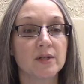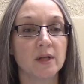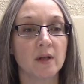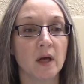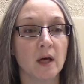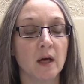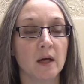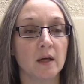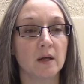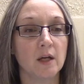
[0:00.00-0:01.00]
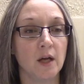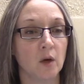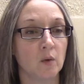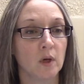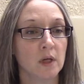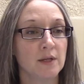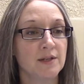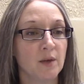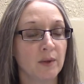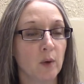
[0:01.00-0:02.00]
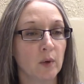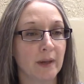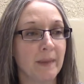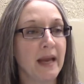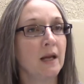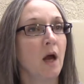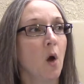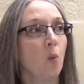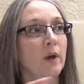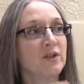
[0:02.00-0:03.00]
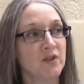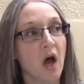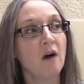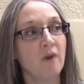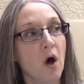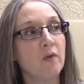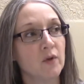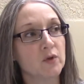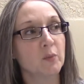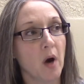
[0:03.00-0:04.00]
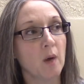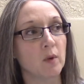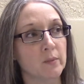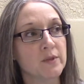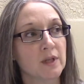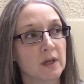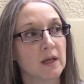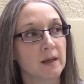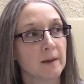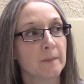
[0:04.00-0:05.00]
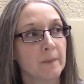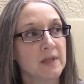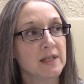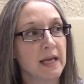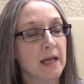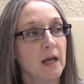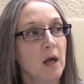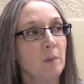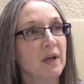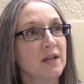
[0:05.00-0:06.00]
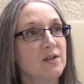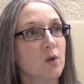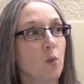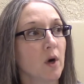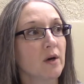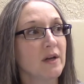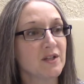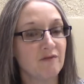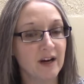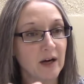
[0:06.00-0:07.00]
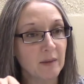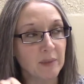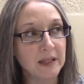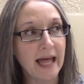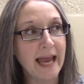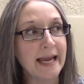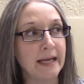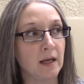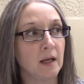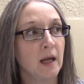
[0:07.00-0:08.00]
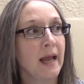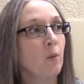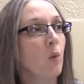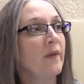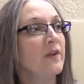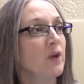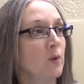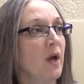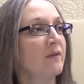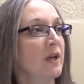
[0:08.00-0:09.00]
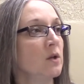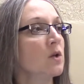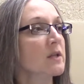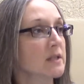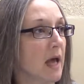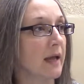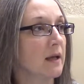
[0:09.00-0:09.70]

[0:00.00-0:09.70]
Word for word: and, you know, see what they really mean, would solve all those problems. See? Because the Word is very plain in what the new covenant looks like.